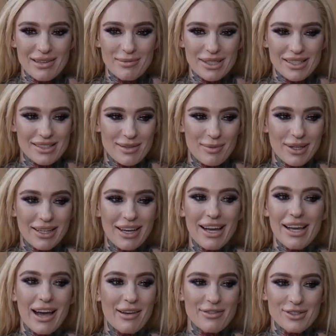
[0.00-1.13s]
it because I'm like, I
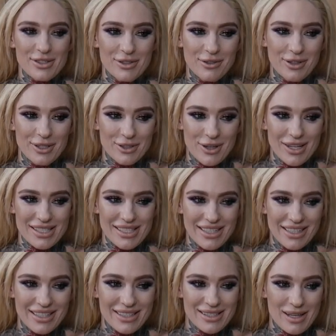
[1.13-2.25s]
have to address
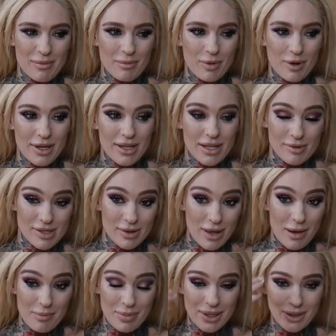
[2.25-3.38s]
it at some point. It was a
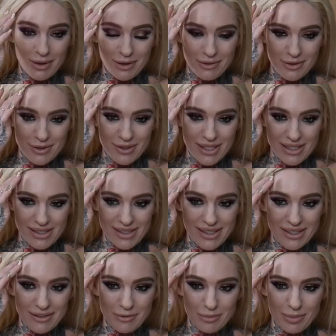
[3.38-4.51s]
lot bigger a few days
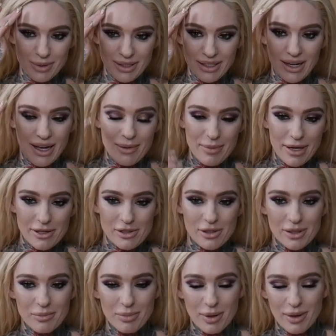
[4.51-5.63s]
ago, but I'm
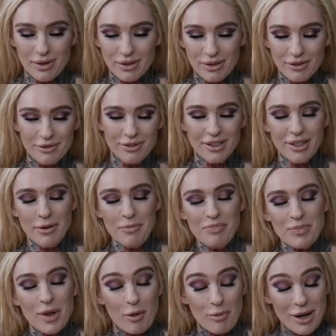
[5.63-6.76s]
actually part of
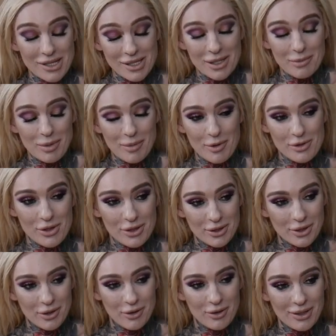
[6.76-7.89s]
a wrestling promotion
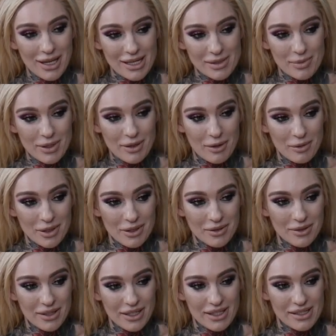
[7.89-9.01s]
called
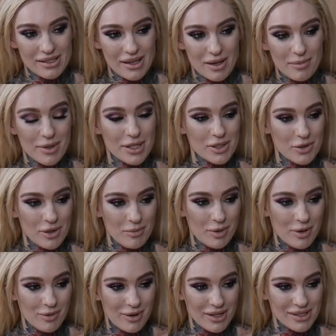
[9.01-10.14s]
XPW. It's Extreme
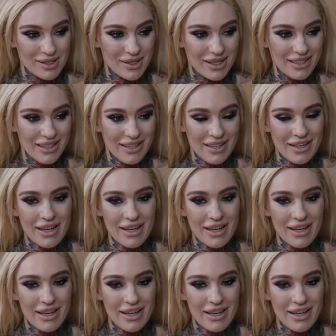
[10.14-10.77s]
Pro Wrestling.